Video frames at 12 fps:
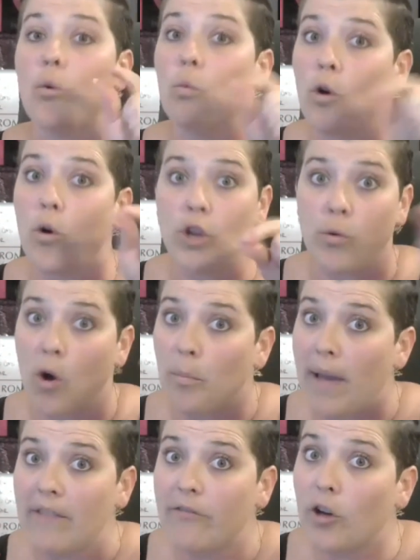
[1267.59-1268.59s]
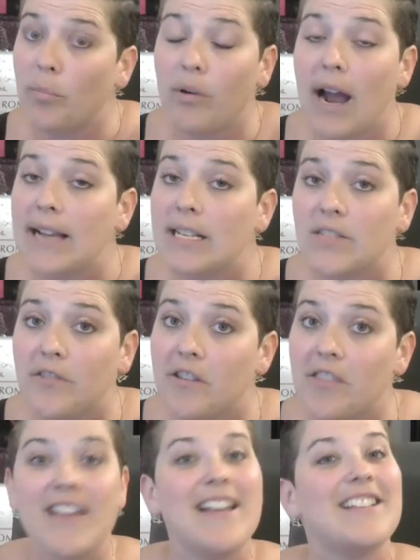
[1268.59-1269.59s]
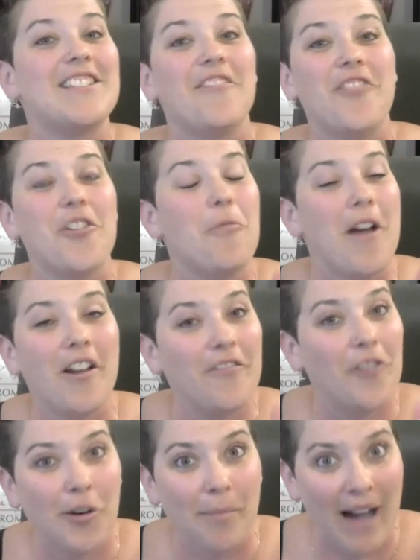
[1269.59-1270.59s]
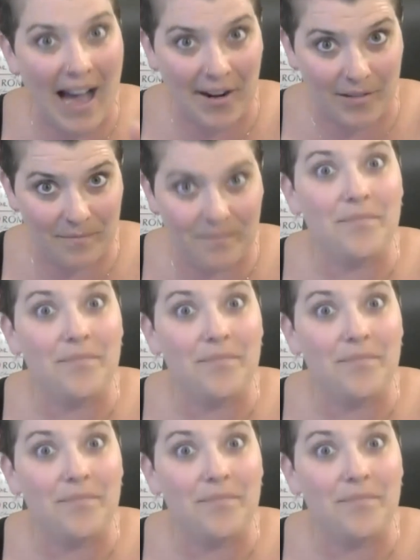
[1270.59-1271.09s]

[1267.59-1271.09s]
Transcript: well, you won't pay full price for this if you want a full bottle.